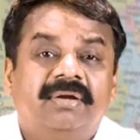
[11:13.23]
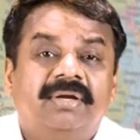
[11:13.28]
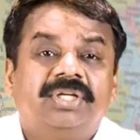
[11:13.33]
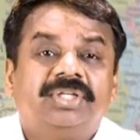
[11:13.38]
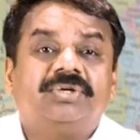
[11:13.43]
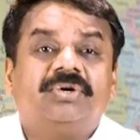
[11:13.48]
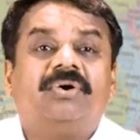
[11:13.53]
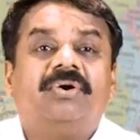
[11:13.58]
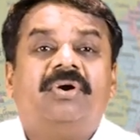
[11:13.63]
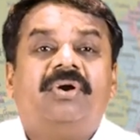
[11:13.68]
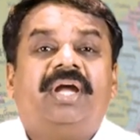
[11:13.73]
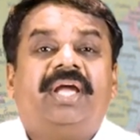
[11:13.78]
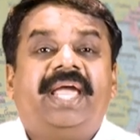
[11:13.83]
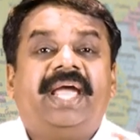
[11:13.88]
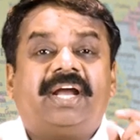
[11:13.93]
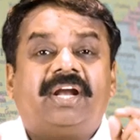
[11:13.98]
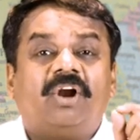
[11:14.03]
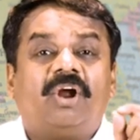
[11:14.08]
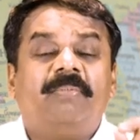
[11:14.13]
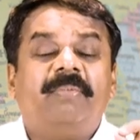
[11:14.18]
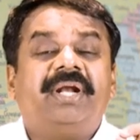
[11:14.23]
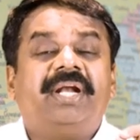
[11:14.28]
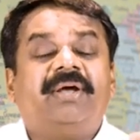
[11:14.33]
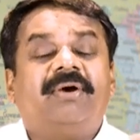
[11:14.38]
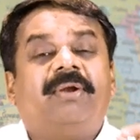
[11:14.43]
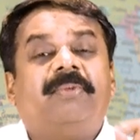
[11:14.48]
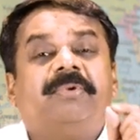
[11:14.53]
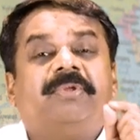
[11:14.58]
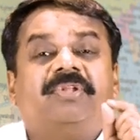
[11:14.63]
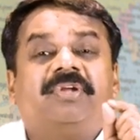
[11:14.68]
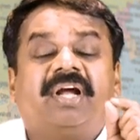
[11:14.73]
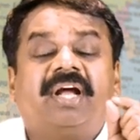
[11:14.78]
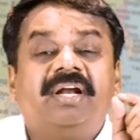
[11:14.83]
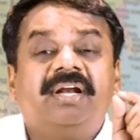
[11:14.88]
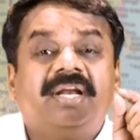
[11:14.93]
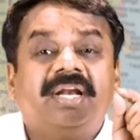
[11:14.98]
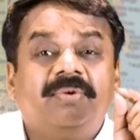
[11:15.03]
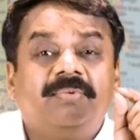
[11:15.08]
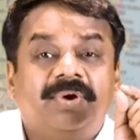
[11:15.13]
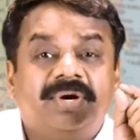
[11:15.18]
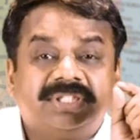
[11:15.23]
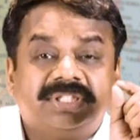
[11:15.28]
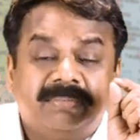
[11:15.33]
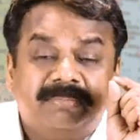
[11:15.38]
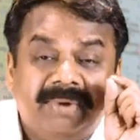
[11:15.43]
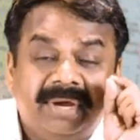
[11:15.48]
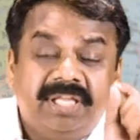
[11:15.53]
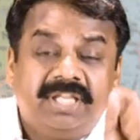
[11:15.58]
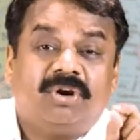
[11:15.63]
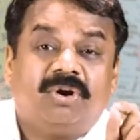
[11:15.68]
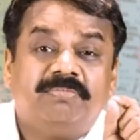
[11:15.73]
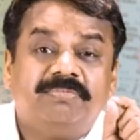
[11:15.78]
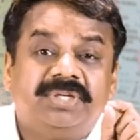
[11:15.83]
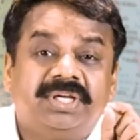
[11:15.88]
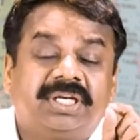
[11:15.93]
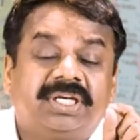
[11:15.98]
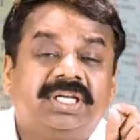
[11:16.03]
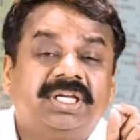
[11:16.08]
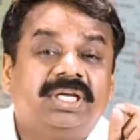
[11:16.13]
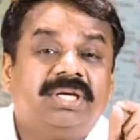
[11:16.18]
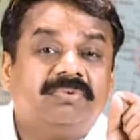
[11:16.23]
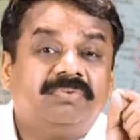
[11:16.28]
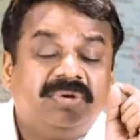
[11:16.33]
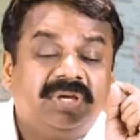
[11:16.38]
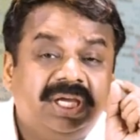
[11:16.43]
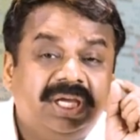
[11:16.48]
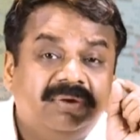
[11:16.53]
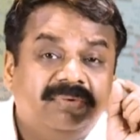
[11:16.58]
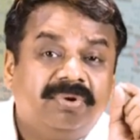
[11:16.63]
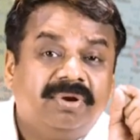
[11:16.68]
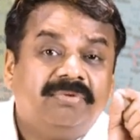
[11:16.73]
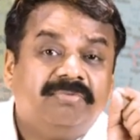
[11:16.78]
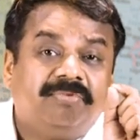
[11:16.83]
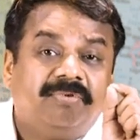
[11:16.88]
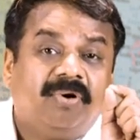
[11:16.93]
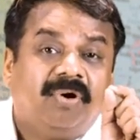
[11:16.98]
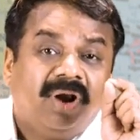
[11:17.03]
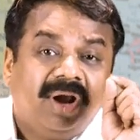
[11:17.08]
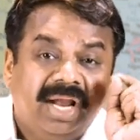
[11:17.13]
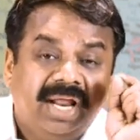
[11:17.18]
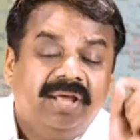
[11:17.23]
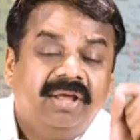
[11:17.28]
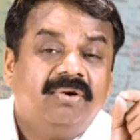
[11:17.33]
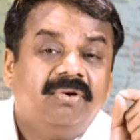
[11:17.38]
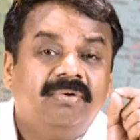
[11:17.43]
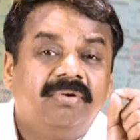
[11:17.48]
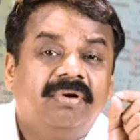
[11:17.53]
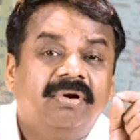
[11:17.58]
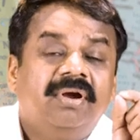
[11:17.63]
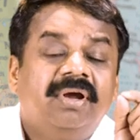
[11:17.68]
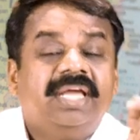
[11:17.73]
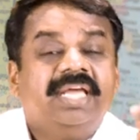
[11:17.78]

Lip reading: So economic development of the country was a major objective even for Nehru.